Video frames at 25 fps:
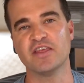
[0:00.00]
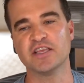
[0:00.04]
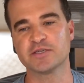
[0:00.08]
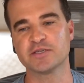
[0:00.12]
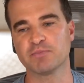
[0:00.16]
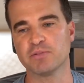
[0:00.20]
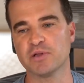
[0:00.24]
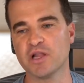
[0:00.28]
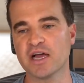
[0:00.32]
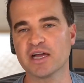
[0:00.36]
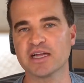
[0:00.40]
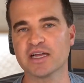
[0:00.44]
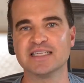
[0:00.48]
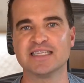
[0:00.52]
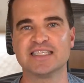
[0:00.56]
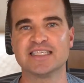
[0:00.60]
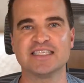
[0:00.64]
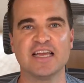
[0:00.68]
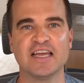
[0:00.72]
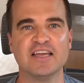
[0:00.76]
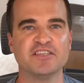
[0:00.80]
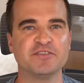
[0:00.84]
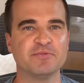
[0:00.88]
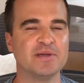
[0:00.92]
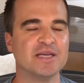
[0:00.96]
This plugin
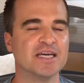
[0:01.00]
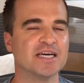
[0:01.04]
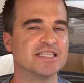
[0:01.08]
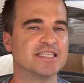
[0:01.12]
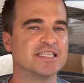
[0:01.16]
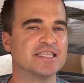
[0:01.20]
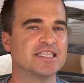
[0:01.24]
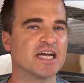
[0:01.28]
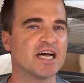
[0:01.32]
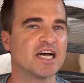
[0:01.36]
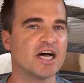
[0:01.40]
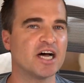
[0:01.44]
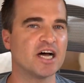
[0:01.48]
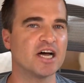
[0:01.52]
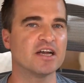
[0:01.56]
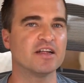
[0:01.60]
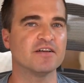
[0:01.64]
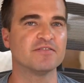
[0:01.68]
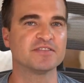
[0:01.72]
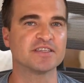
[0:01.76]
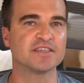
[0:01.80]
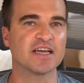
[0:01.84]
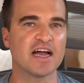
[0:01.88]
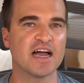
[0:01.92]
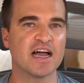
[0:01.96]
saves me a
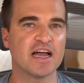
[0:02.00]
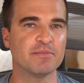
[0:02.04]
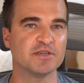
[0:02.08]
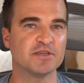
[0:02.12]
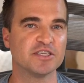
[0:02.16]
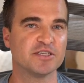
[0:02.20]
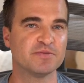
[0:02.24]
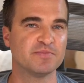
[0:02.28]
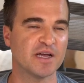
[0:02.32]
ton of time,